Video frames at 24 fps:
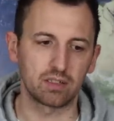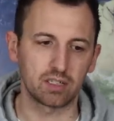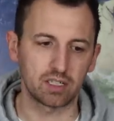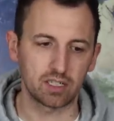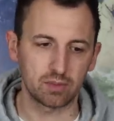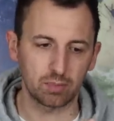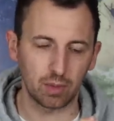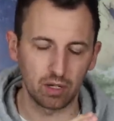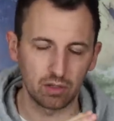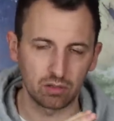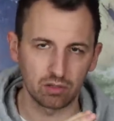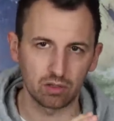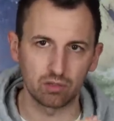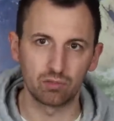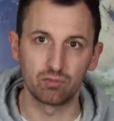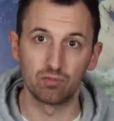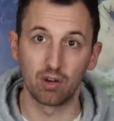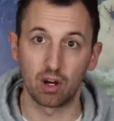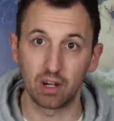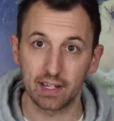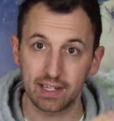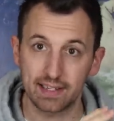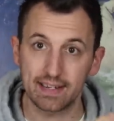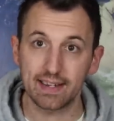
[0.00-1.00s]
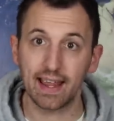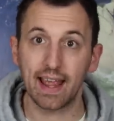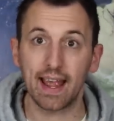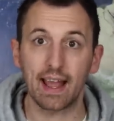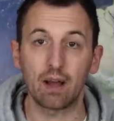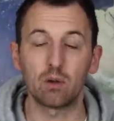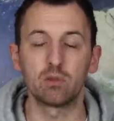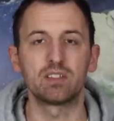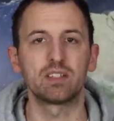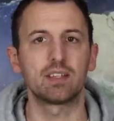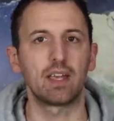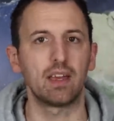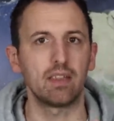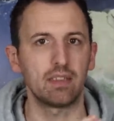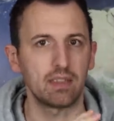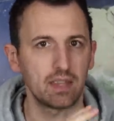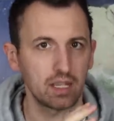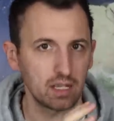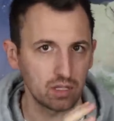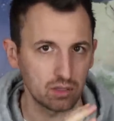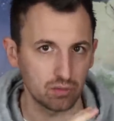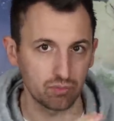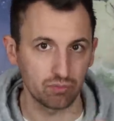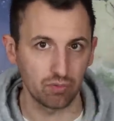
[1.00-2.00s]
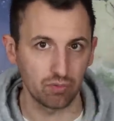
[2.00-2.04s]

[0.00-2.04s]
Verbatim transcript: disposal right now to get things